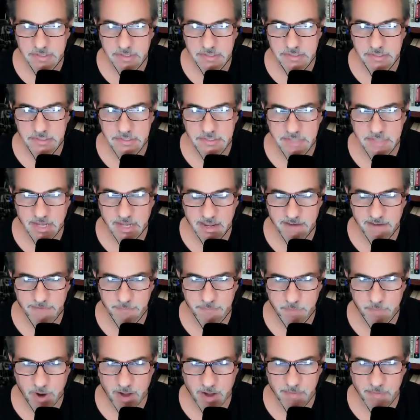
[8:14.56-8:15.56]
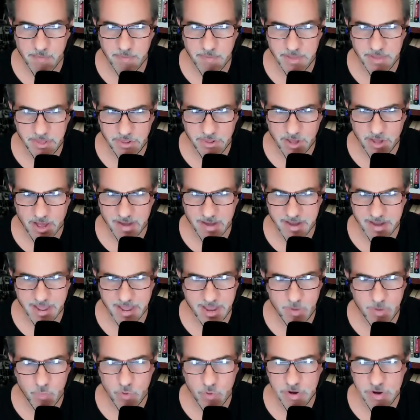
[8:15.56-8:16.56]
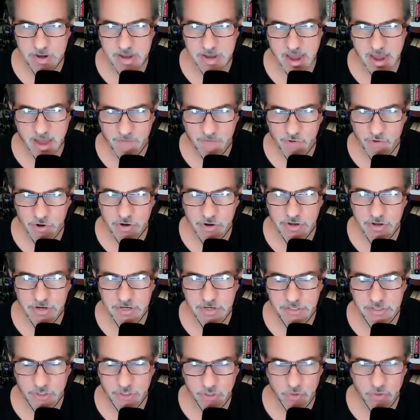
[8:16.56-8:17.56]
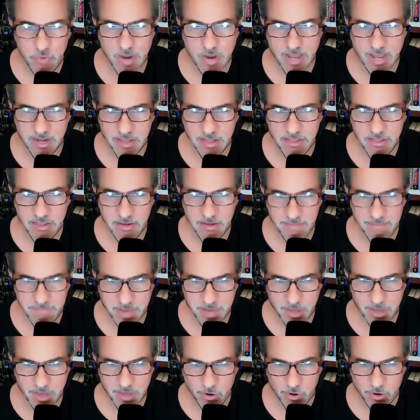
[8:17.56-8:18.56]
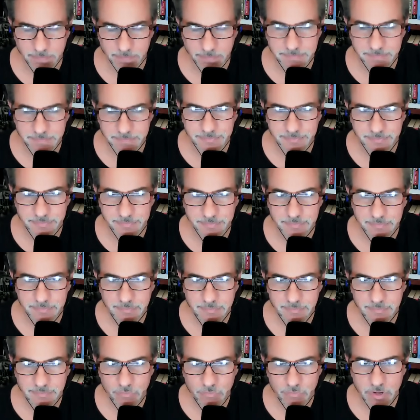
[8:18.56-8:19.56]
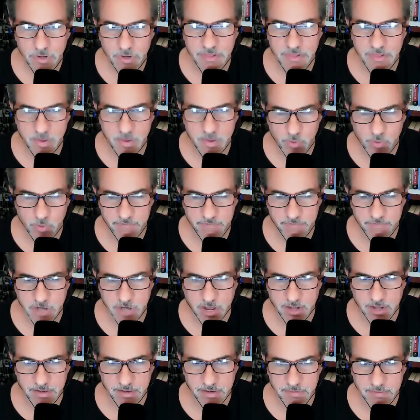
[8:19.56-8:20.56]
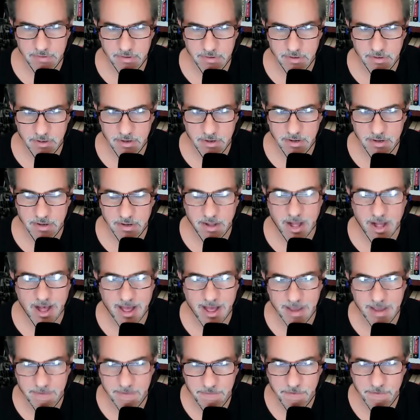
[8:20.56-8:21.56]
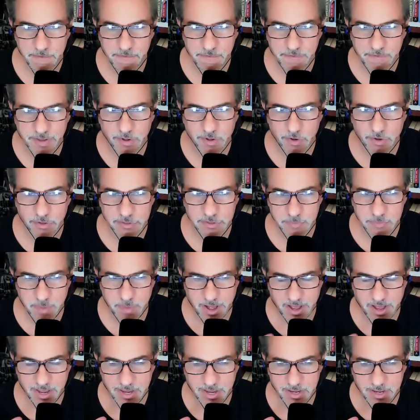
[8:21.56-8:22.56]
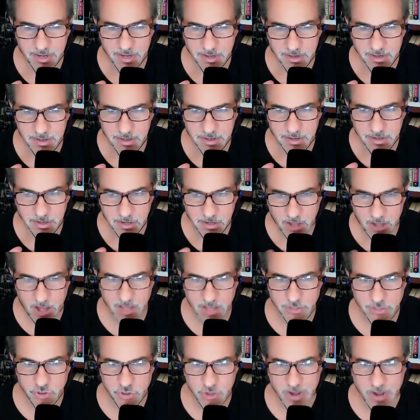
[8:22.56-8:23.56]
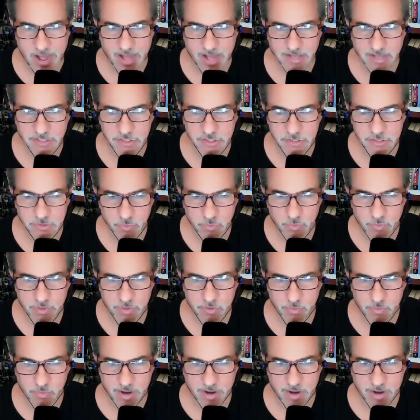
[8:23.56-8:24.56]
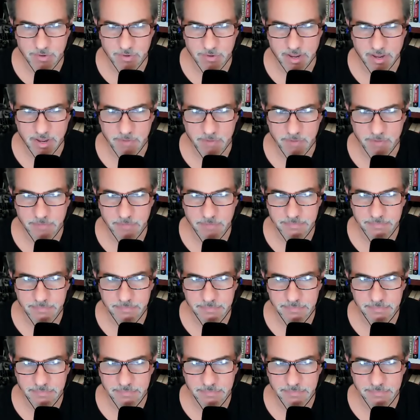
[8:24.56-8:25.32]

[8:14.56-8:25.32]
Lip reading: Steve probably thought, hey, we're never going to do anything better than we've done. I fulfilled my contracts with the record label.